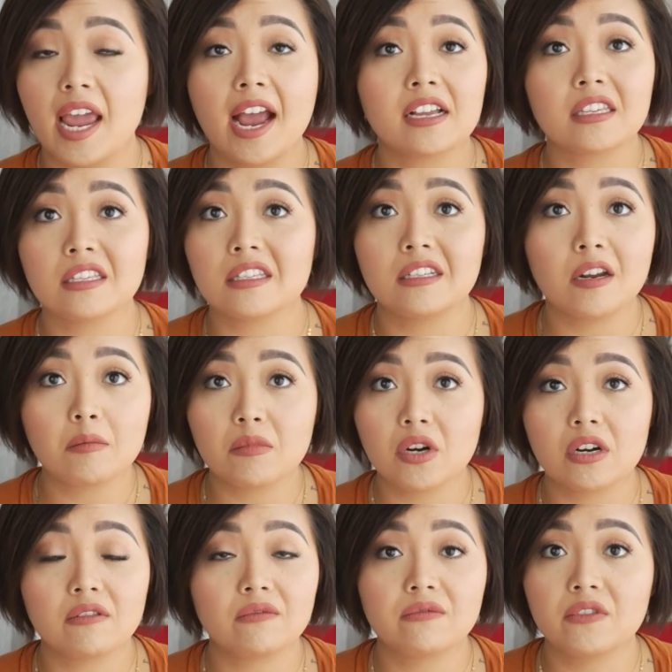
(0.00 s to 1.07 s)
X
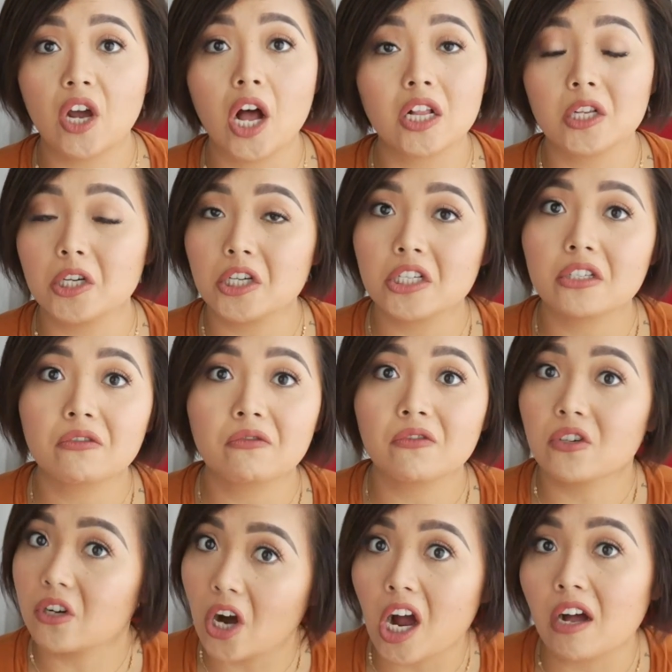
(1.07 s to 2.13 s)
number of dollars
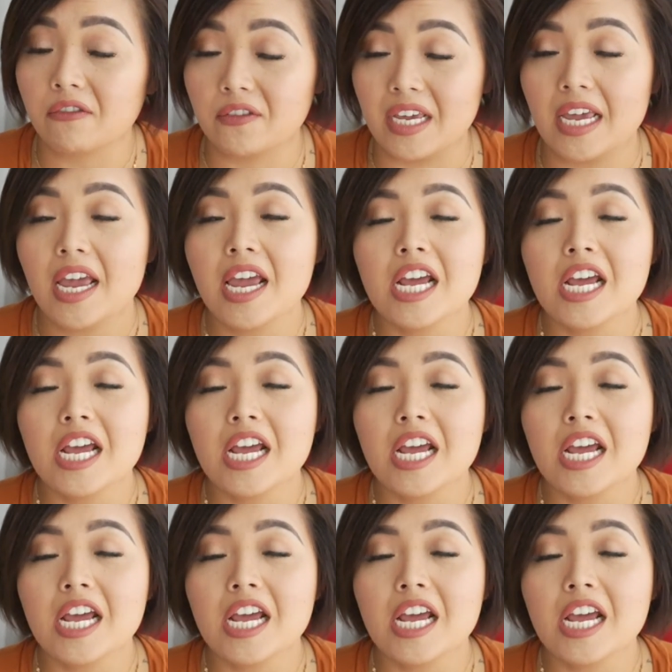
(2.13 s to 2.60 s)
for coffee.